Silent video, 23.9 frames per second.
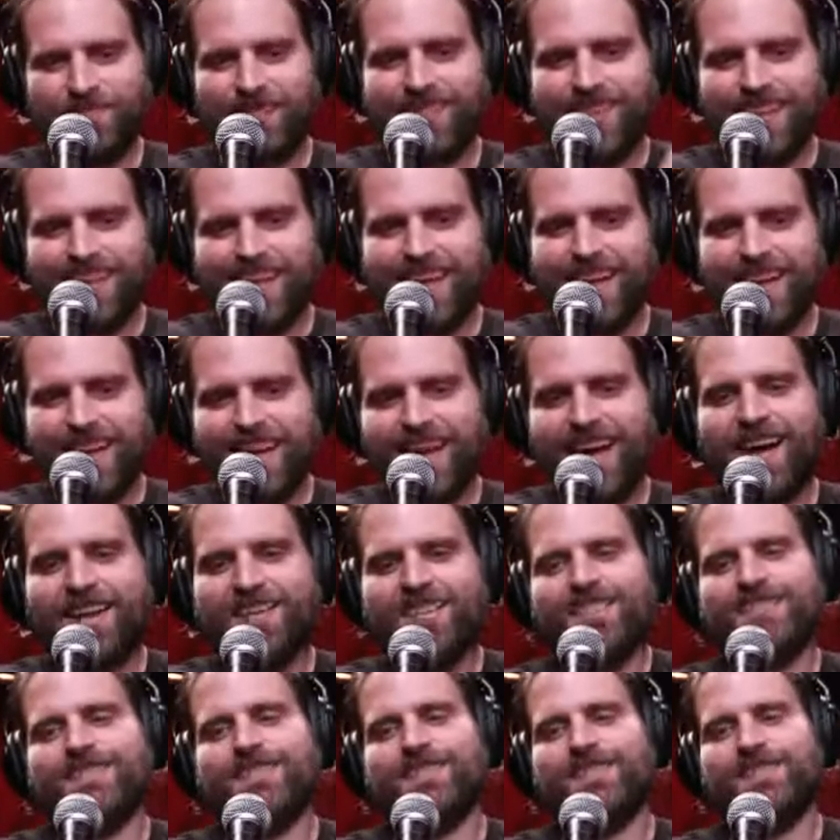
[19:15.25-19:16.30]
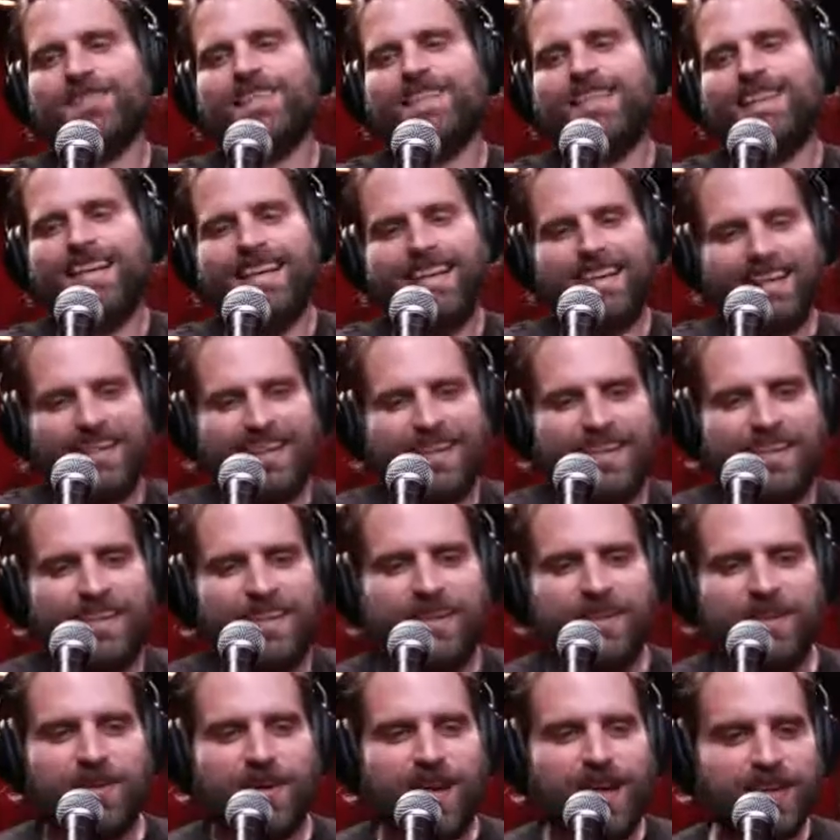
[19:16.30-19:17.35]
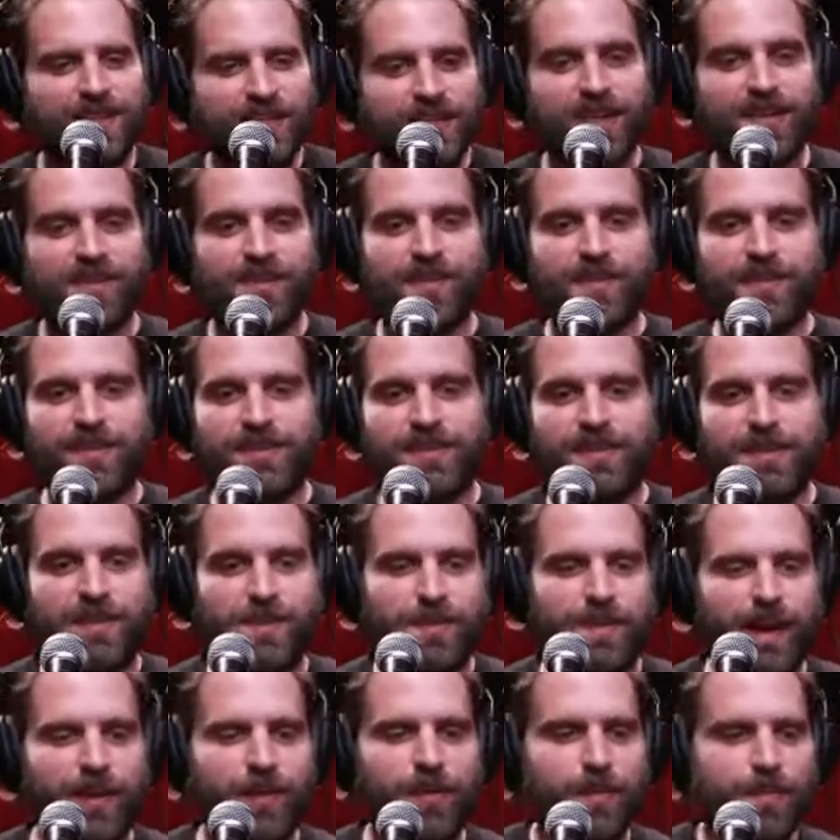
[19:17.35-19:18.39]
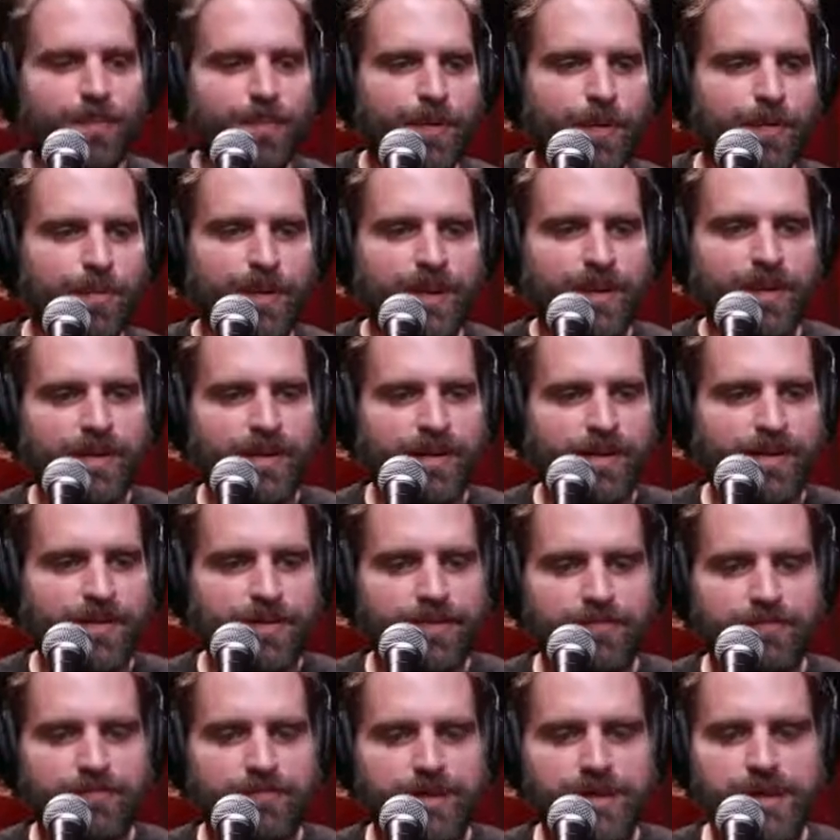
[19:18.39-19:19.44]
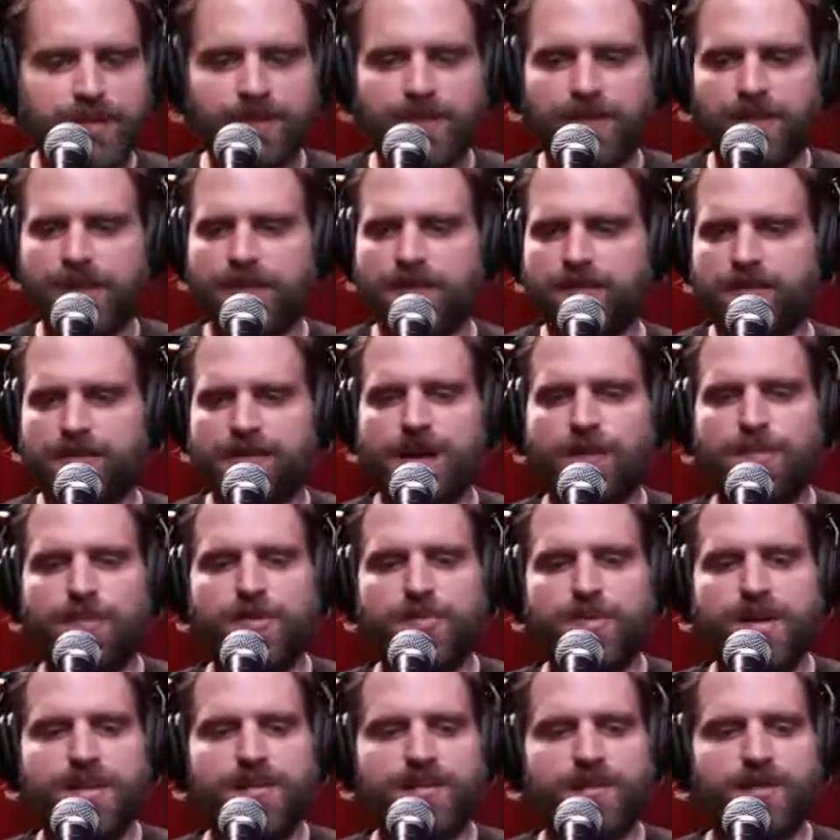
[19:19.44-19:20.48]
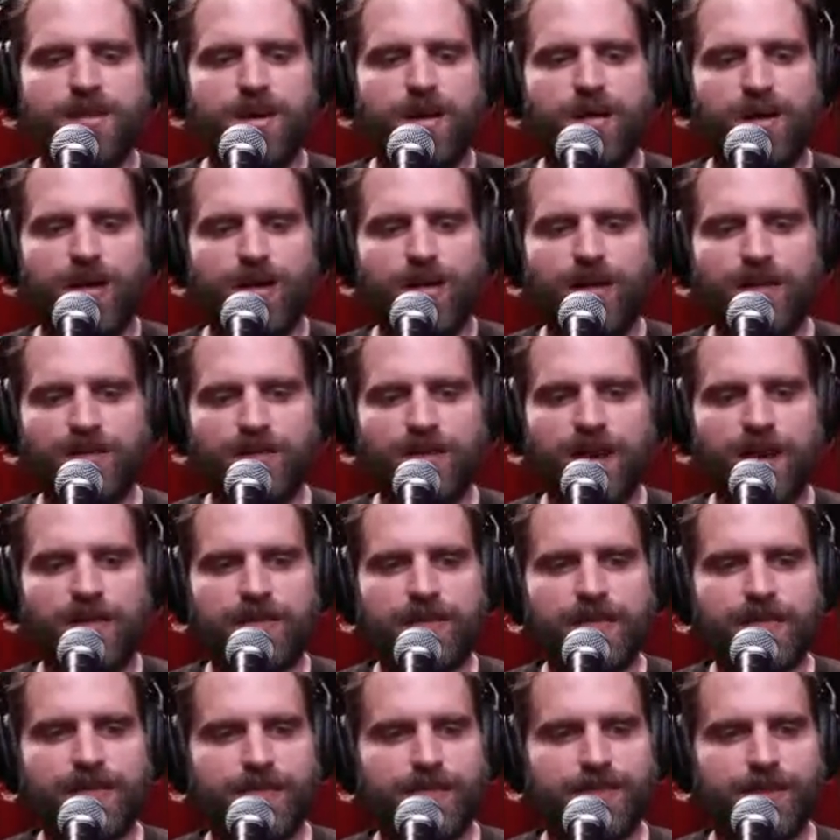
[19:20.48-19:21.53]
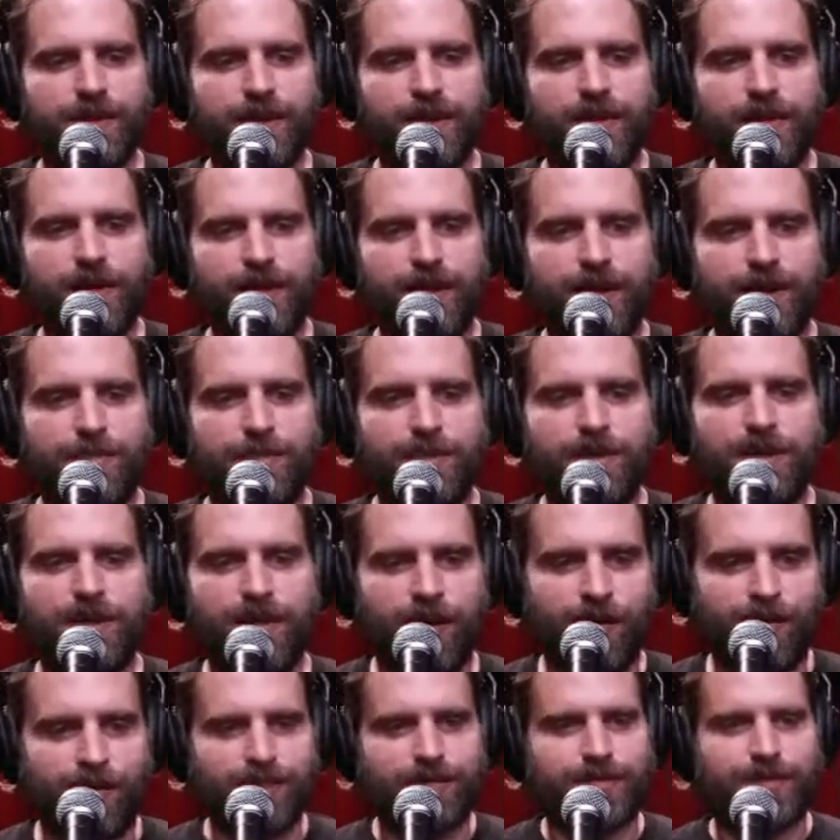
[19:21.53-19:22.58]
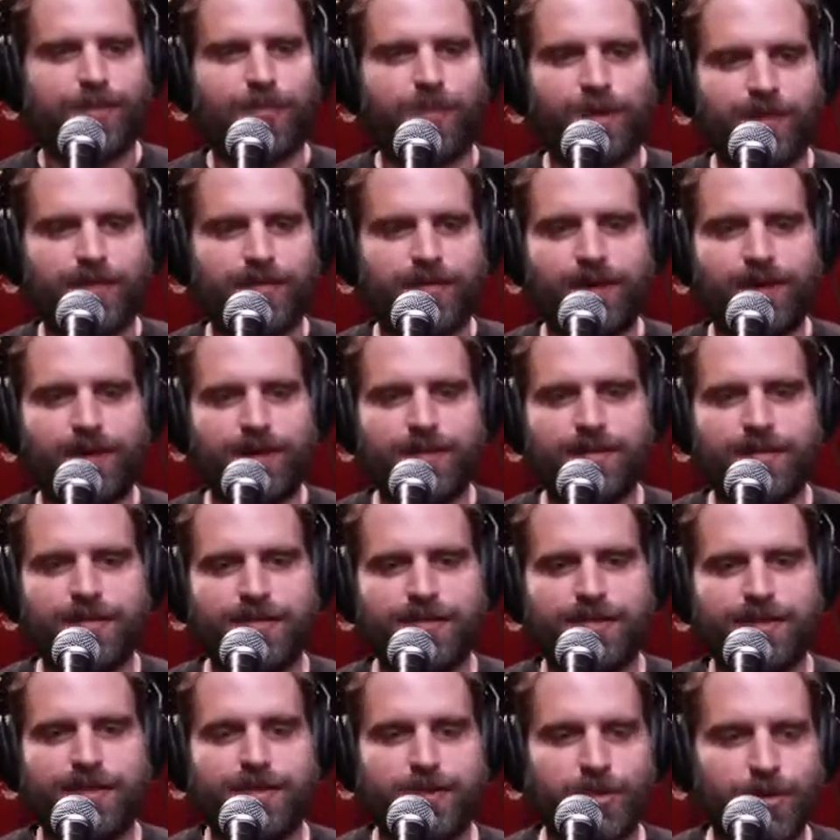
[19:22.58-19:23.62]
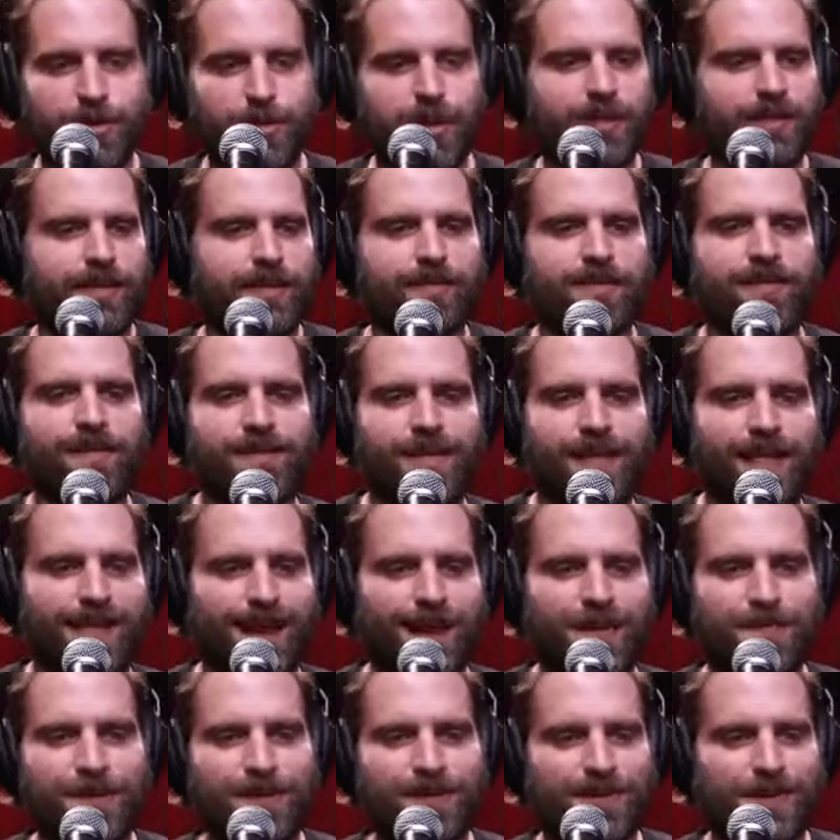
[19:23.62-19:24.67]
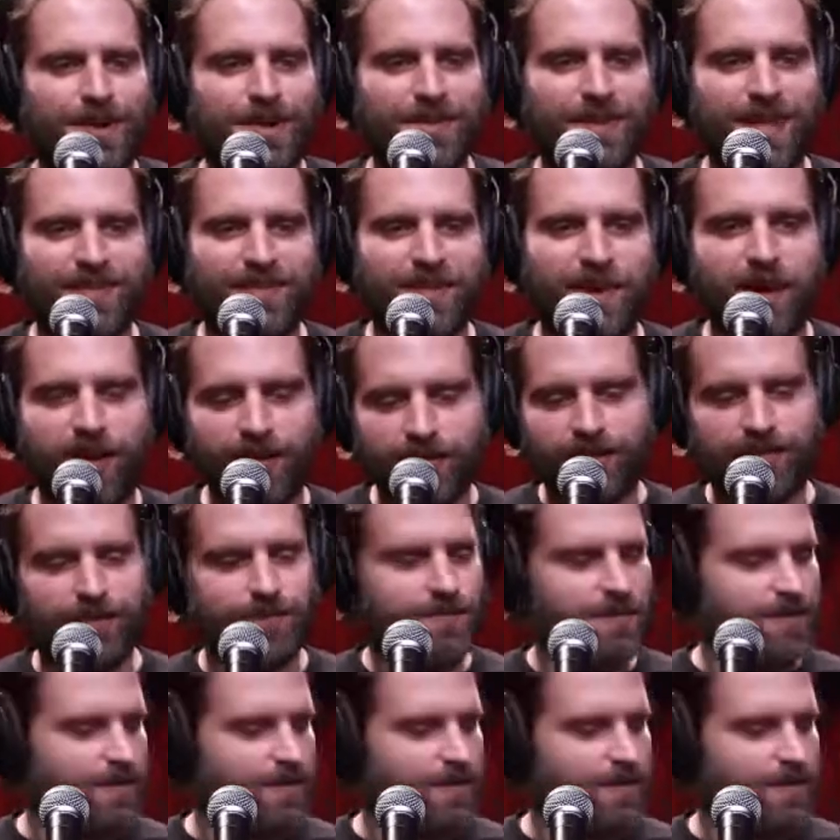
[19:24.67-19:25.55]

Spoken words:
Yeah. And congratulations to you. That one premiered recently, just a couple of weeks ago on All Songs Considered on NPR. So well done to you. I listened to that episode. That's awesome.